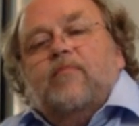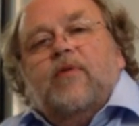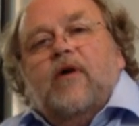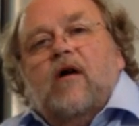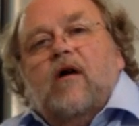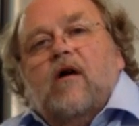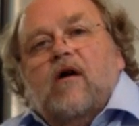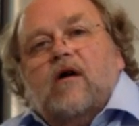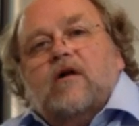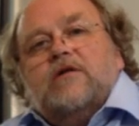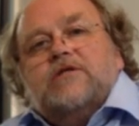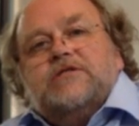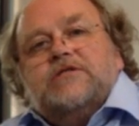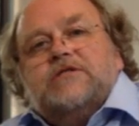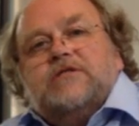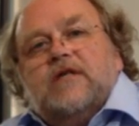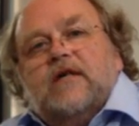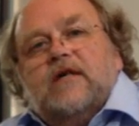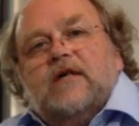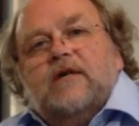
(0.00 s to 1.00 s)

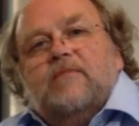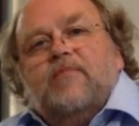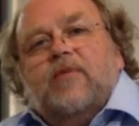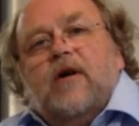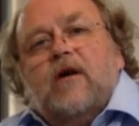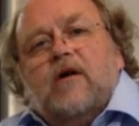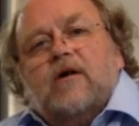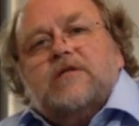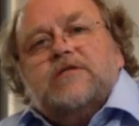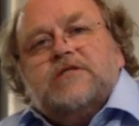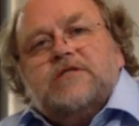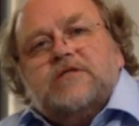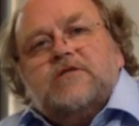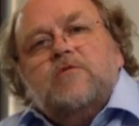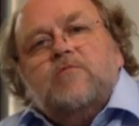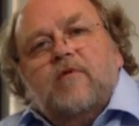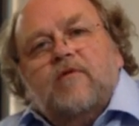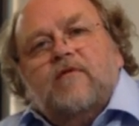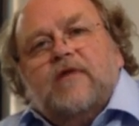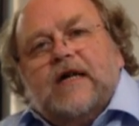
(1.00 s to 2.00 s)
Parks
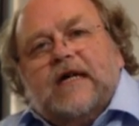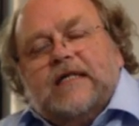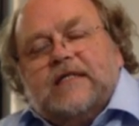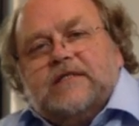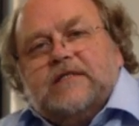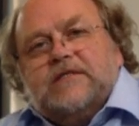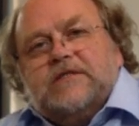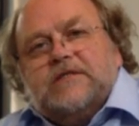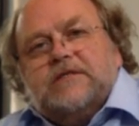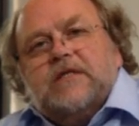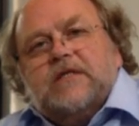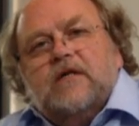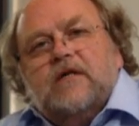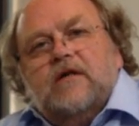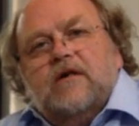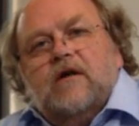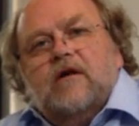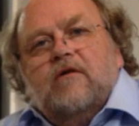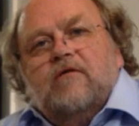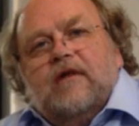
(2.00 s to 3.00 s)
supervisors
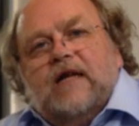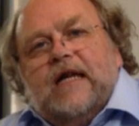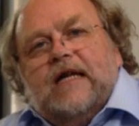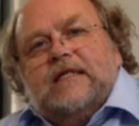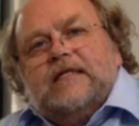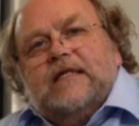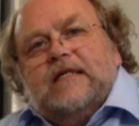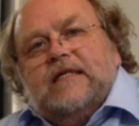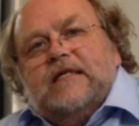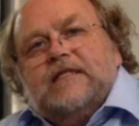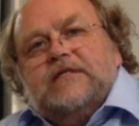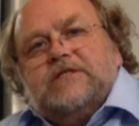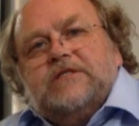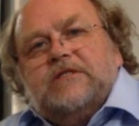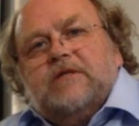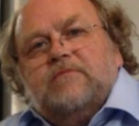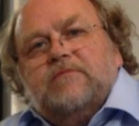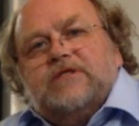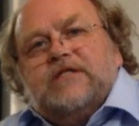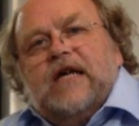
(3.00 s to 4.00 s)
are elected in
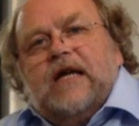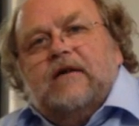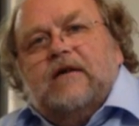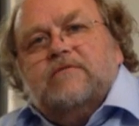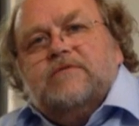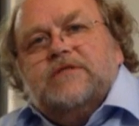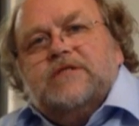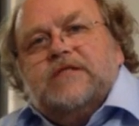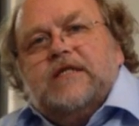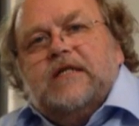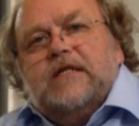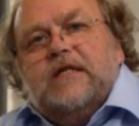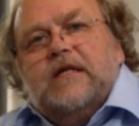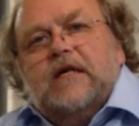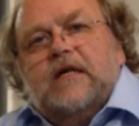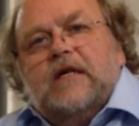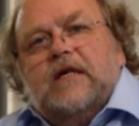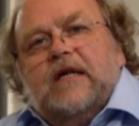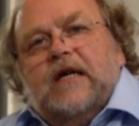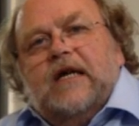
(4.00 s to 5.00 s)
some towns
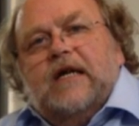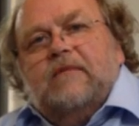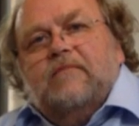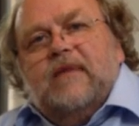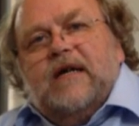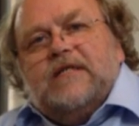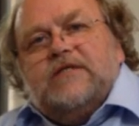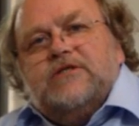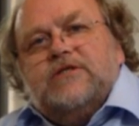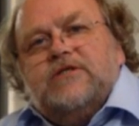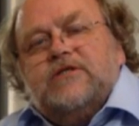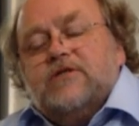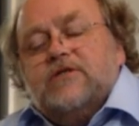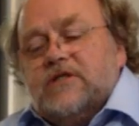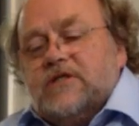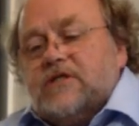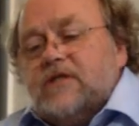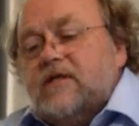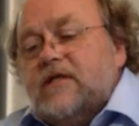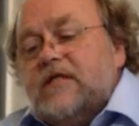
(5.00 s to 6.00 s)
in
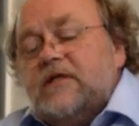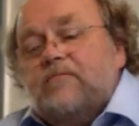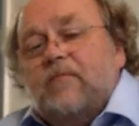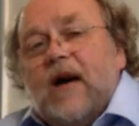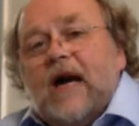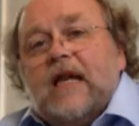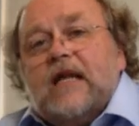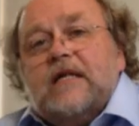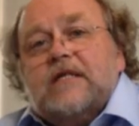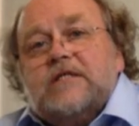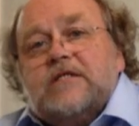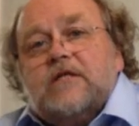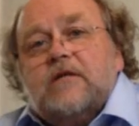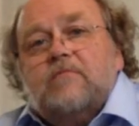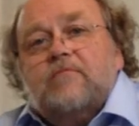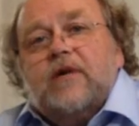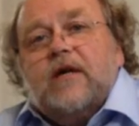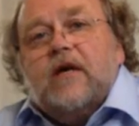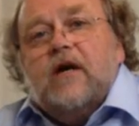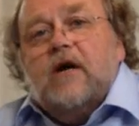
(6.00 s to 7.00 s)
Massachusetts. So these ballots
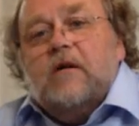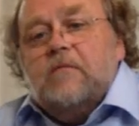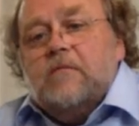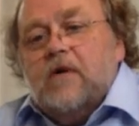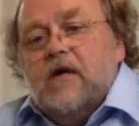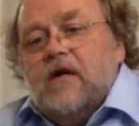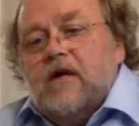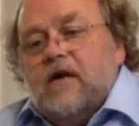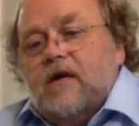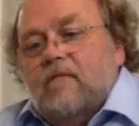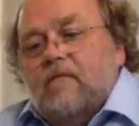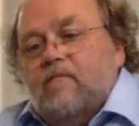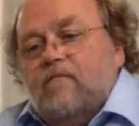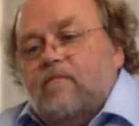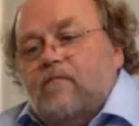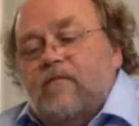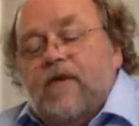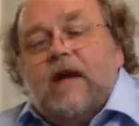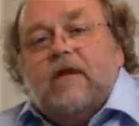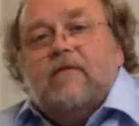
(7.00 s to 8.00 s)
can become
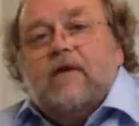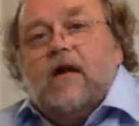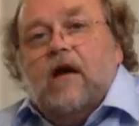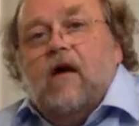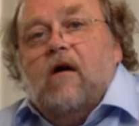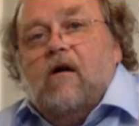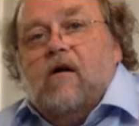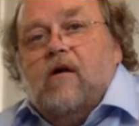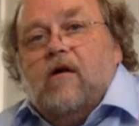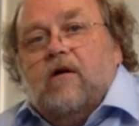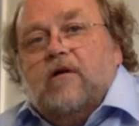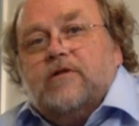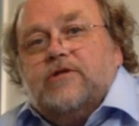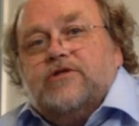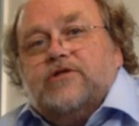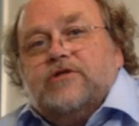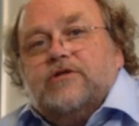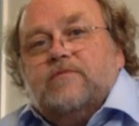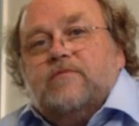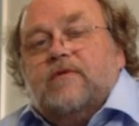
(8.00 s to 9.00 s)
very
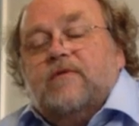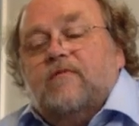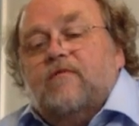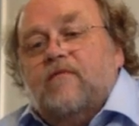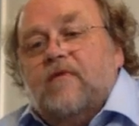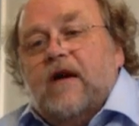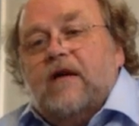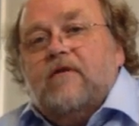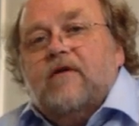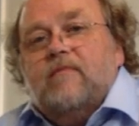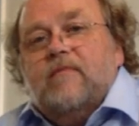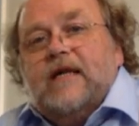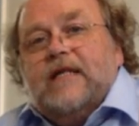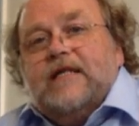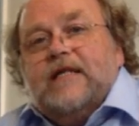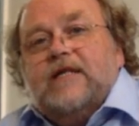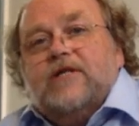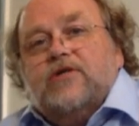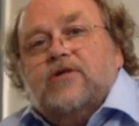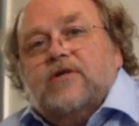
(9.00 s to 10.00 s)
large, with very
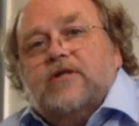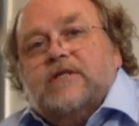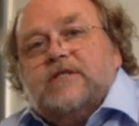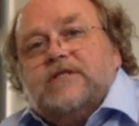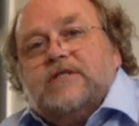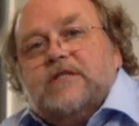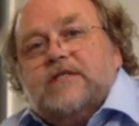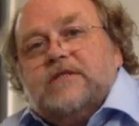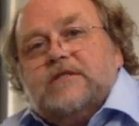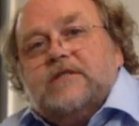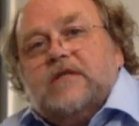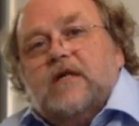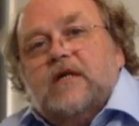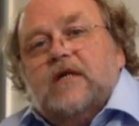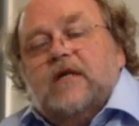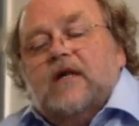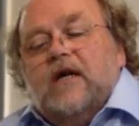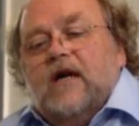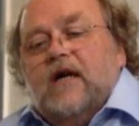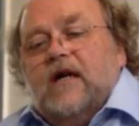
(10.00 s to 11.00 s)
many choices.
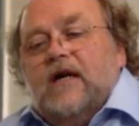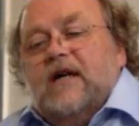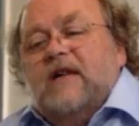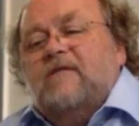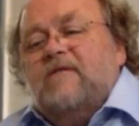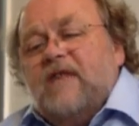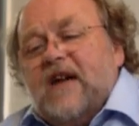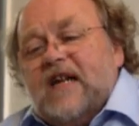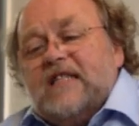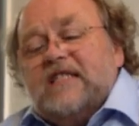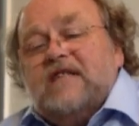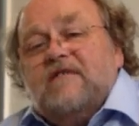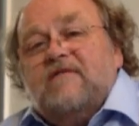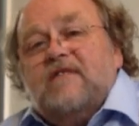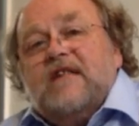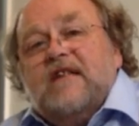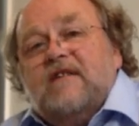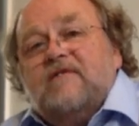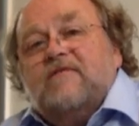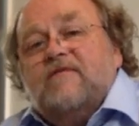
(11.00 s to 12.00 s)

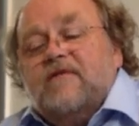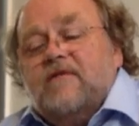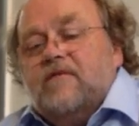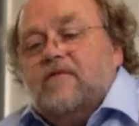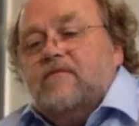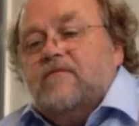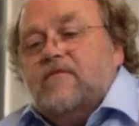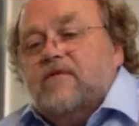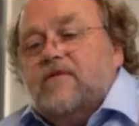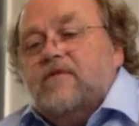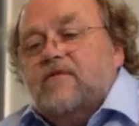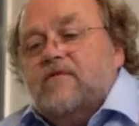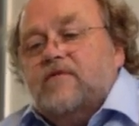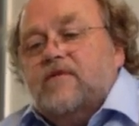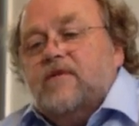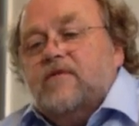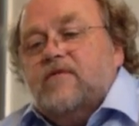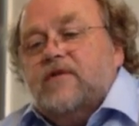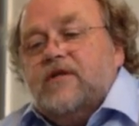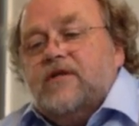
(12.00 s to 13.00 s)
Effectively, if you
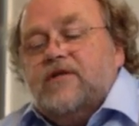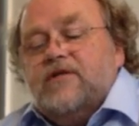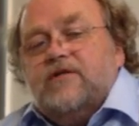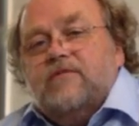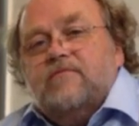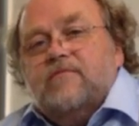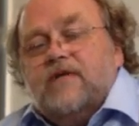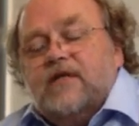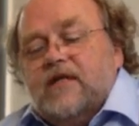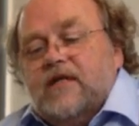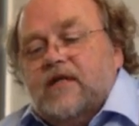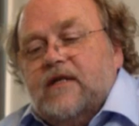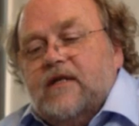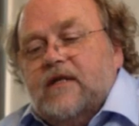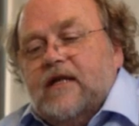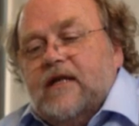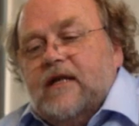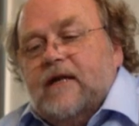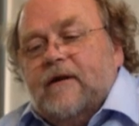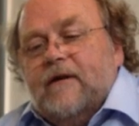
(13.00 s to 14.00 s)
do
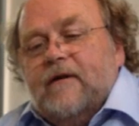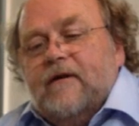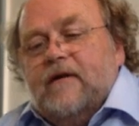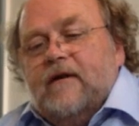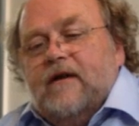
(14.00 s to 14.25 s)
the